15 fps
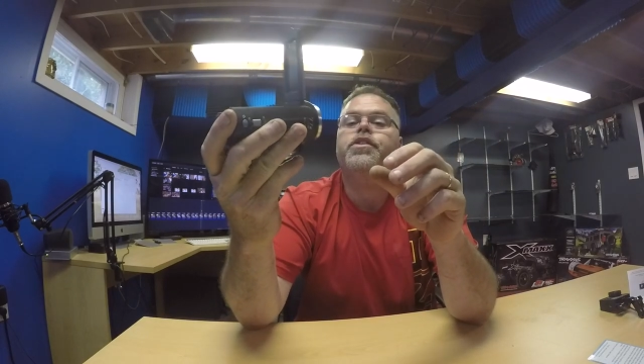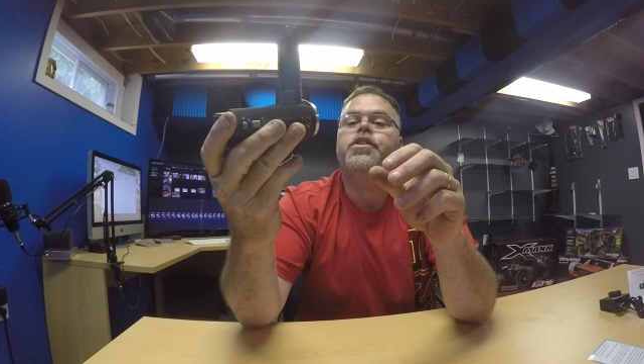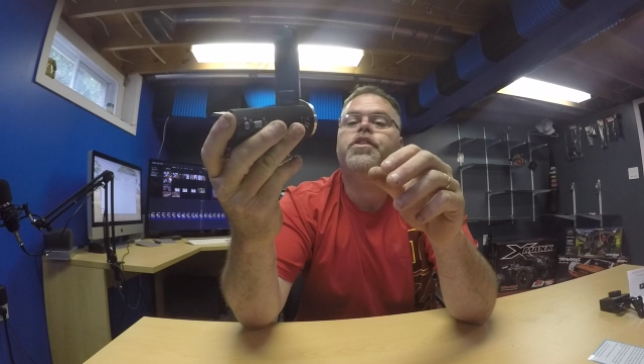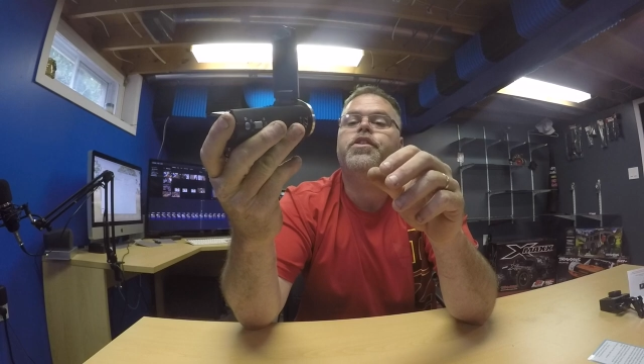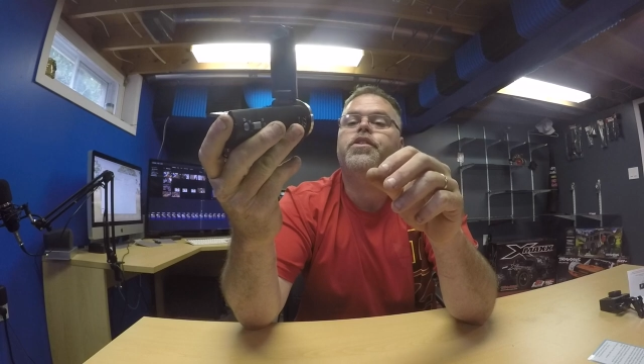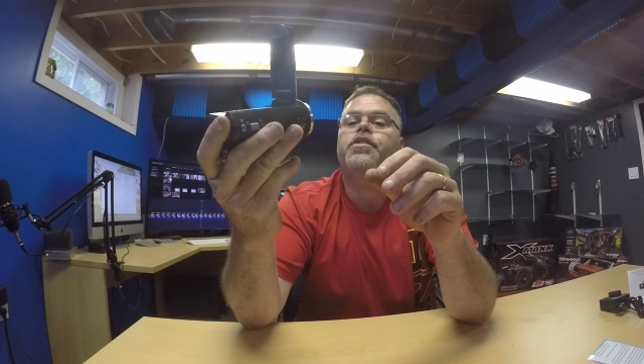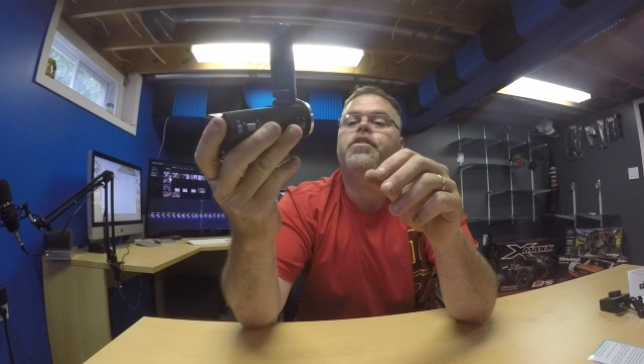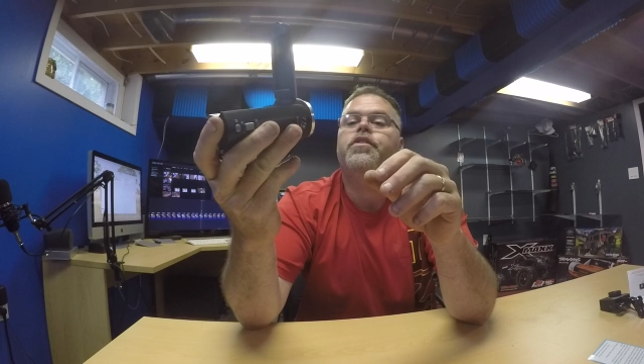
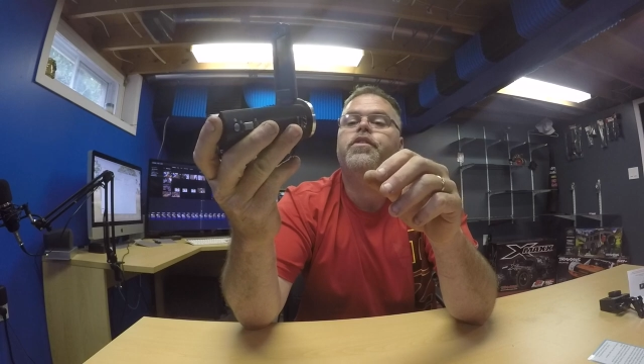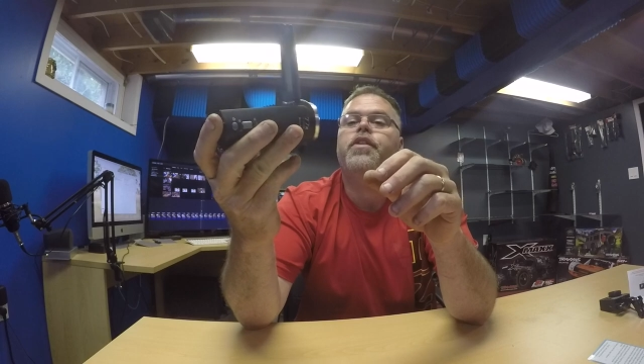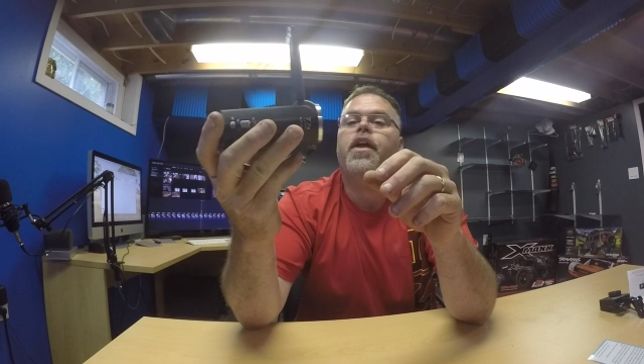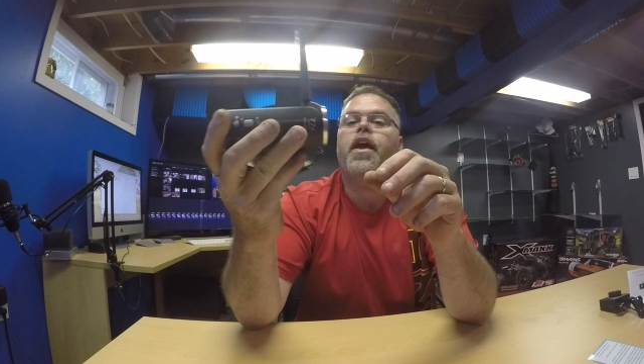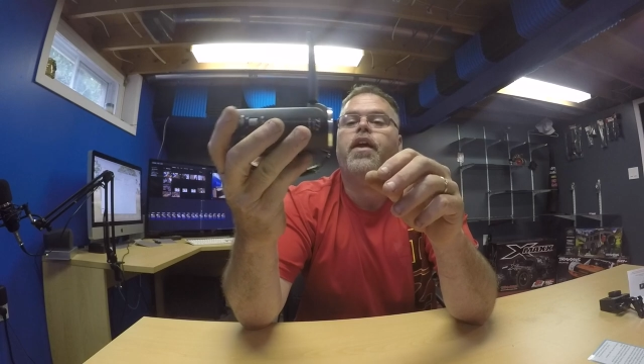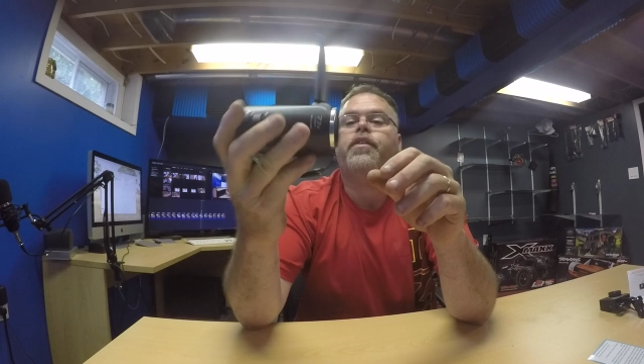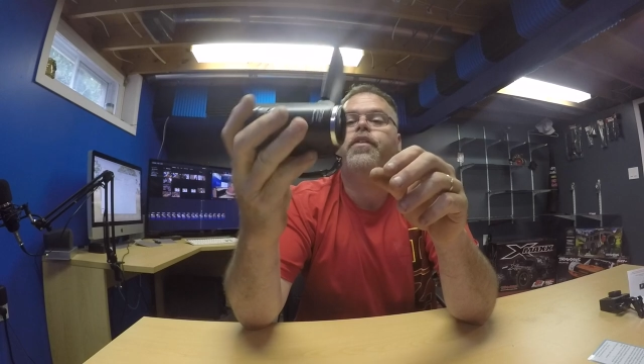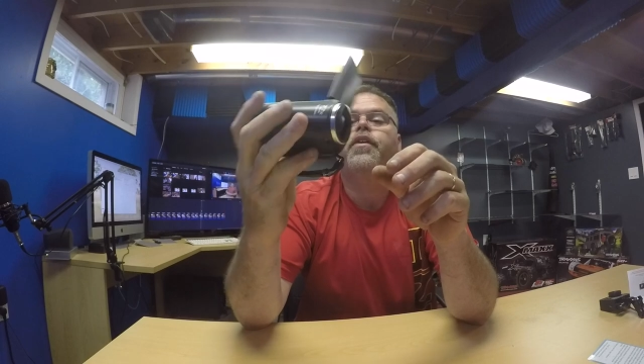just
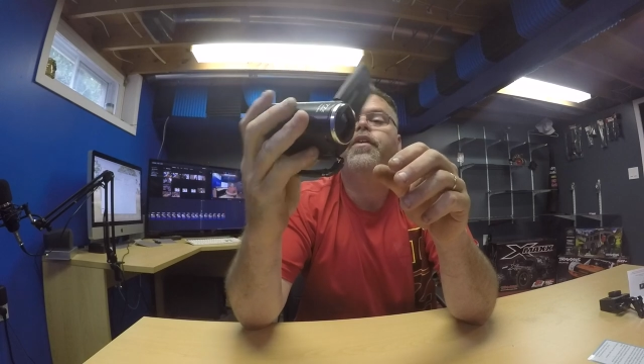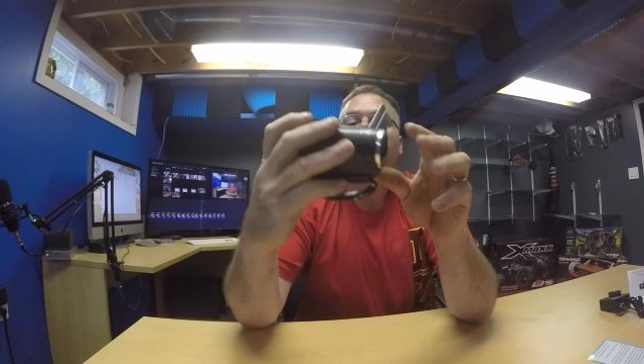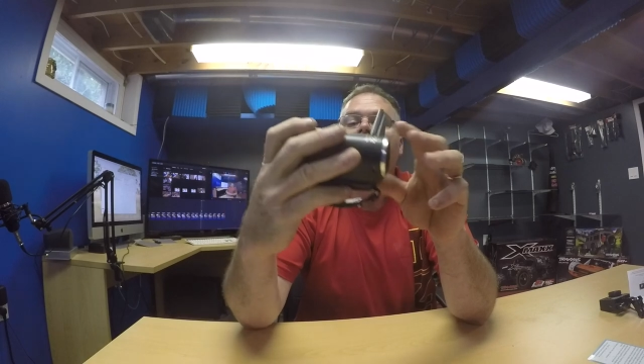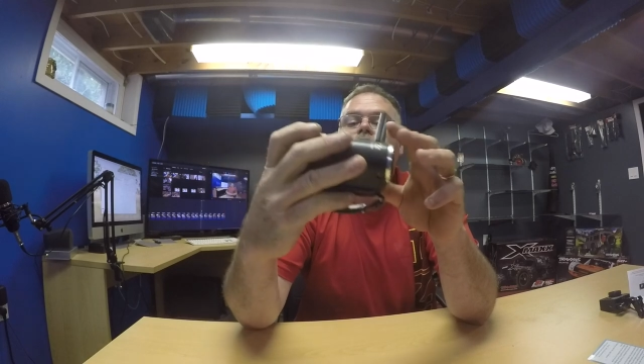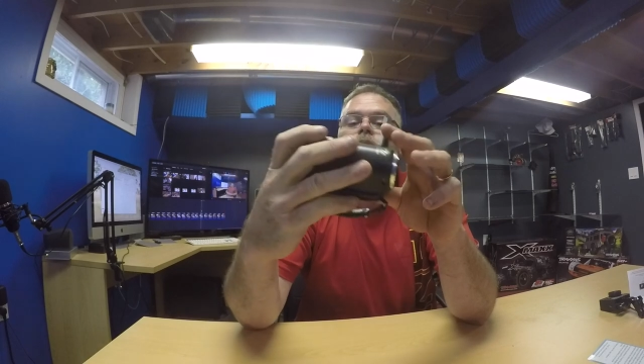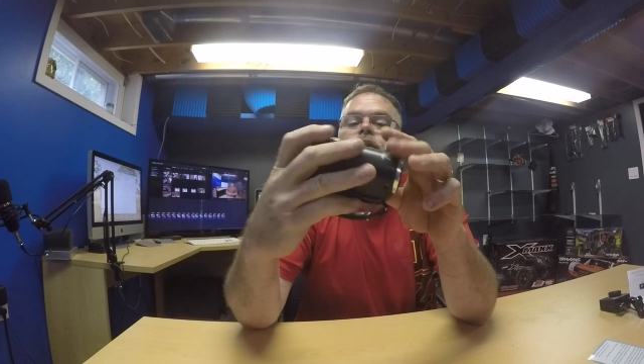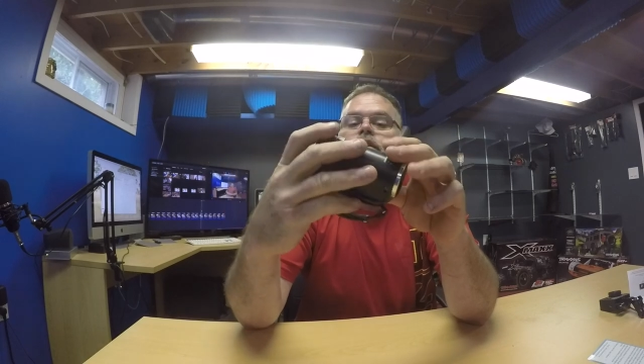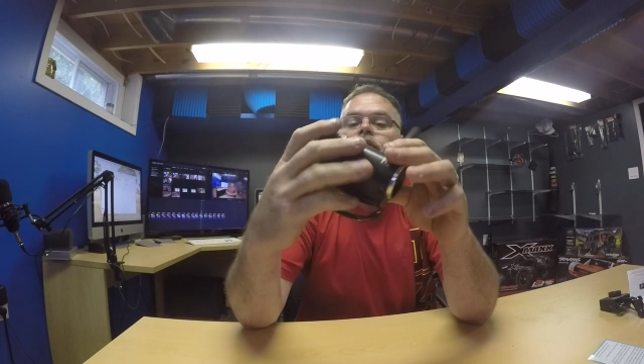dicked.
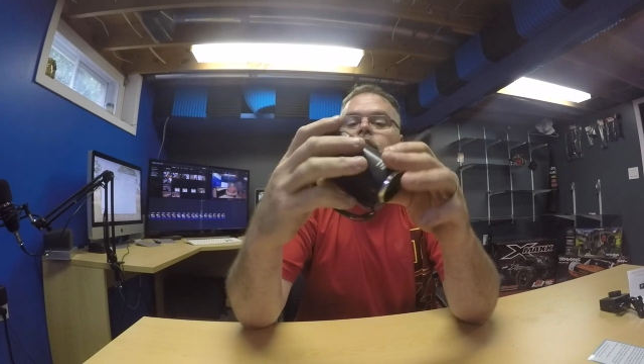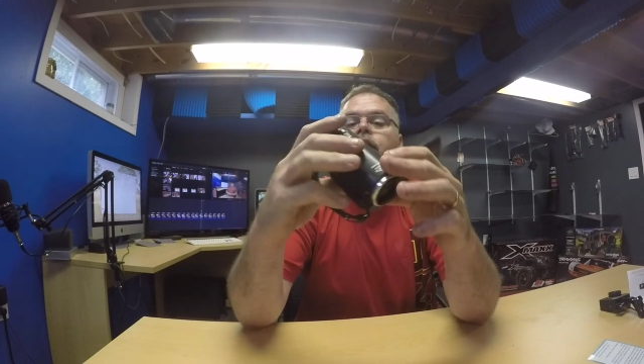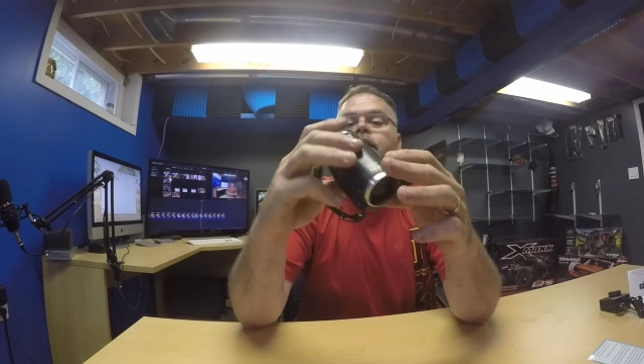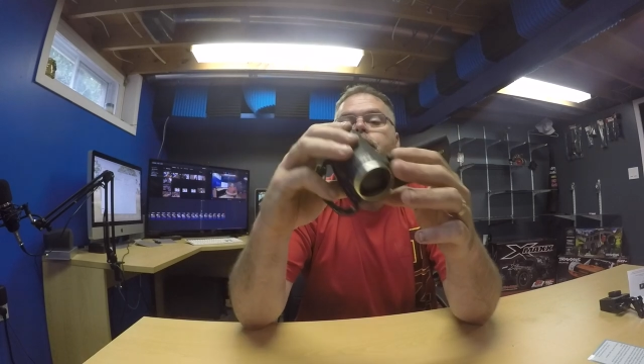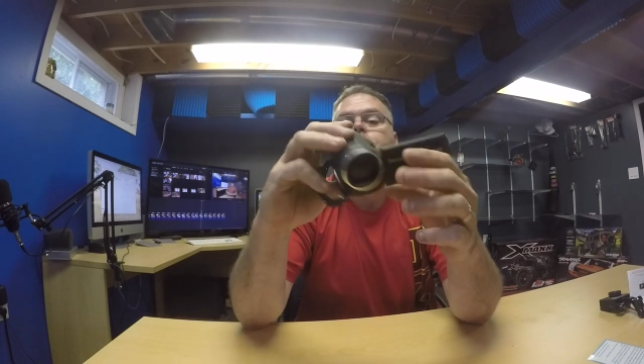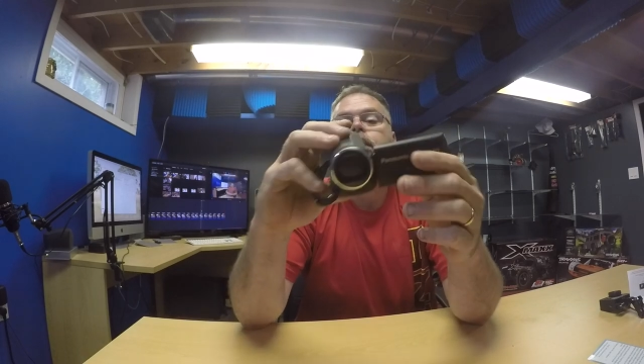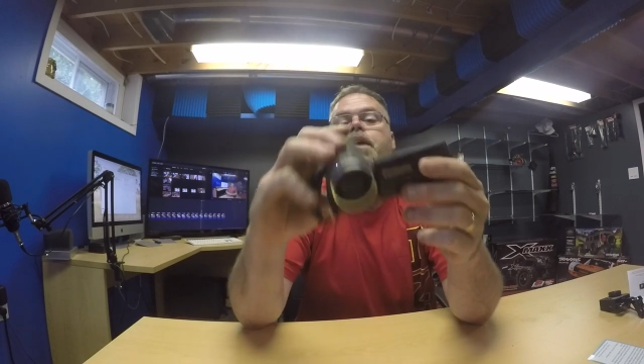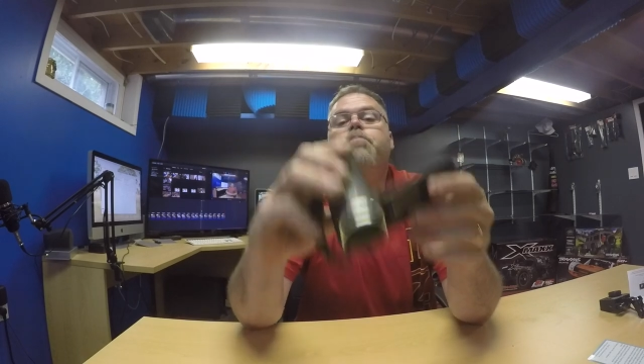Somebody said
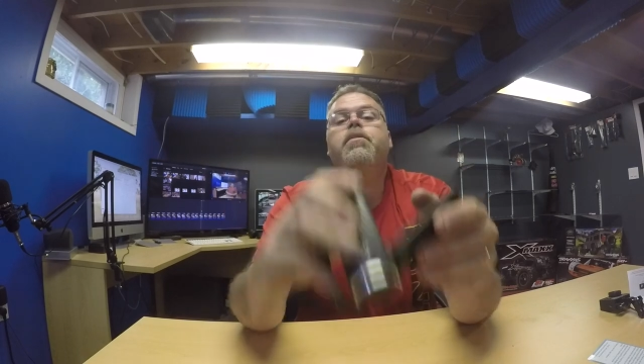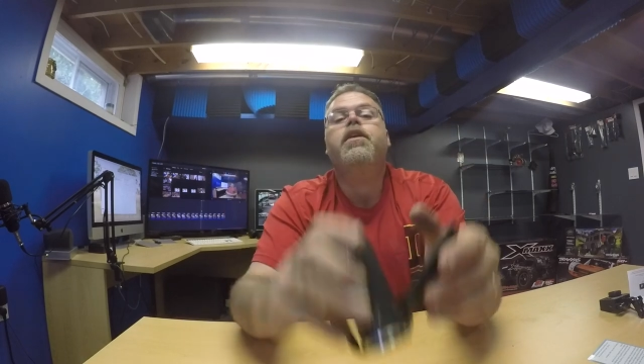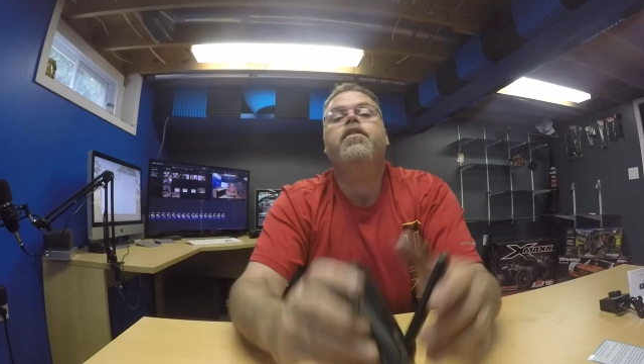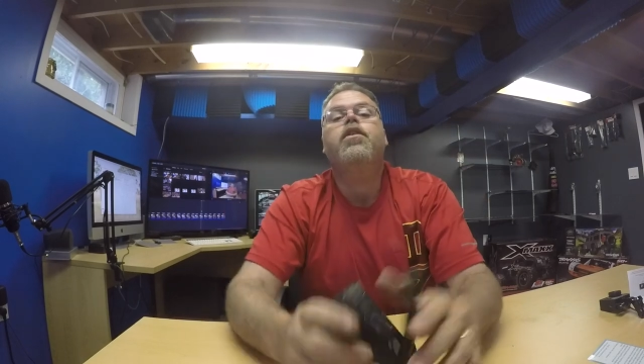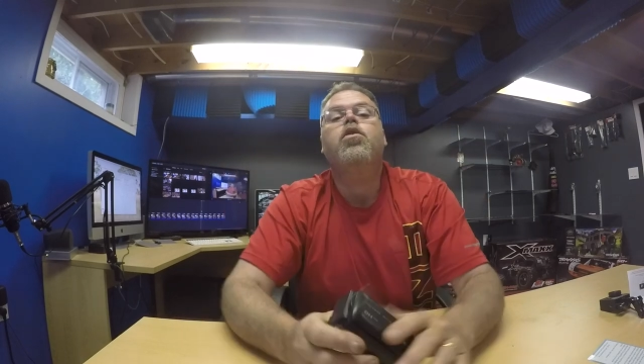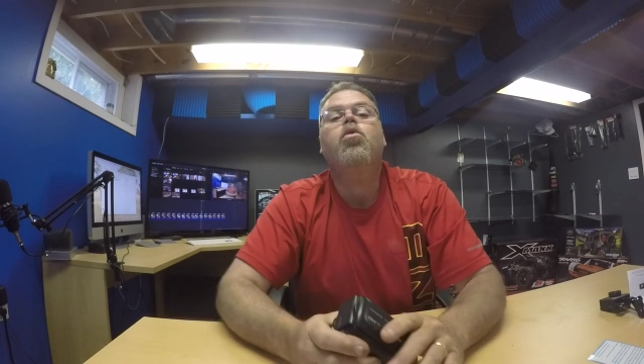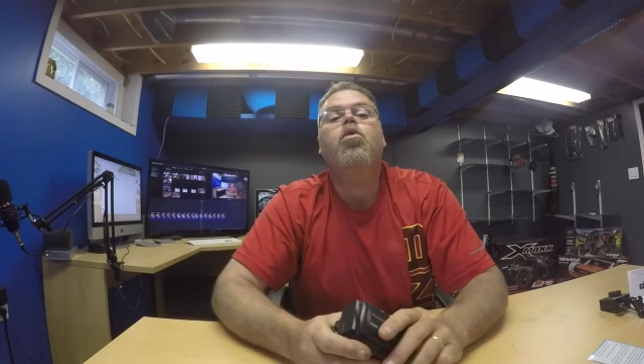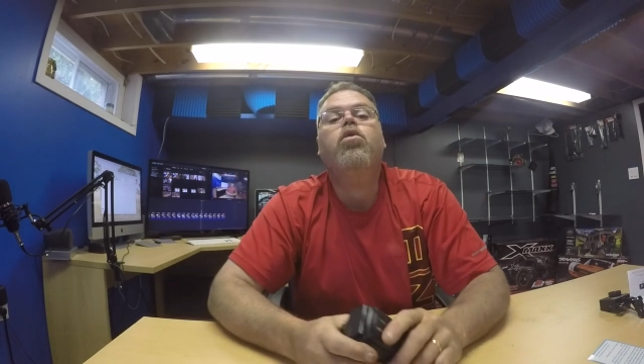it might be
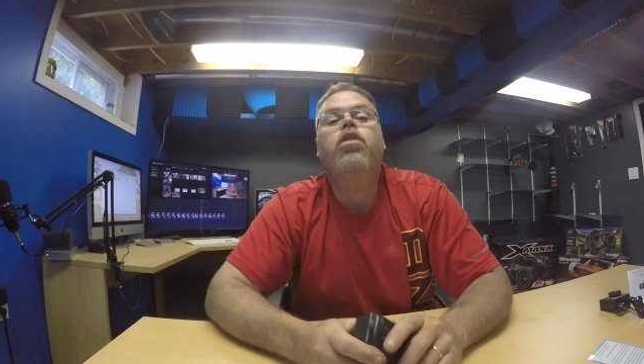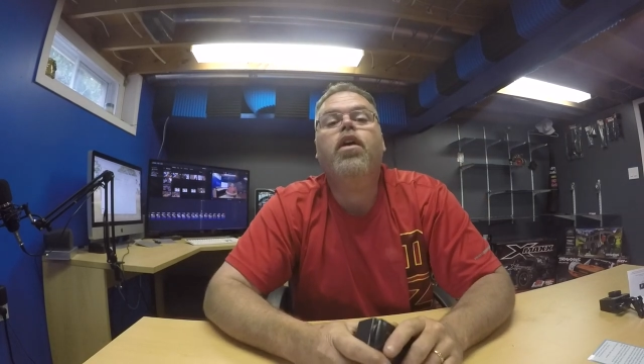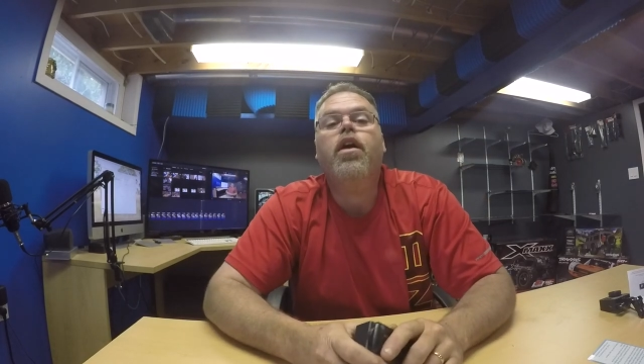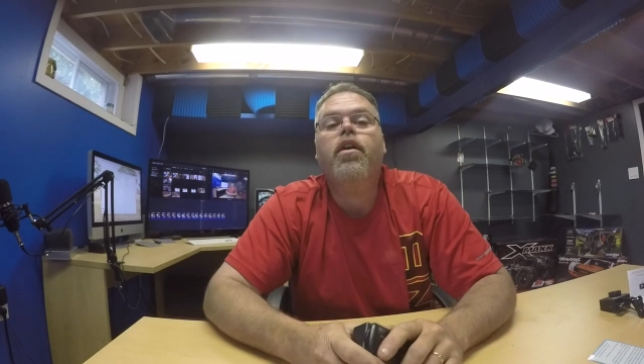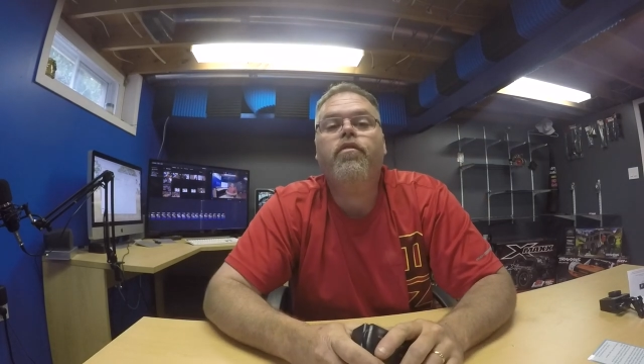the old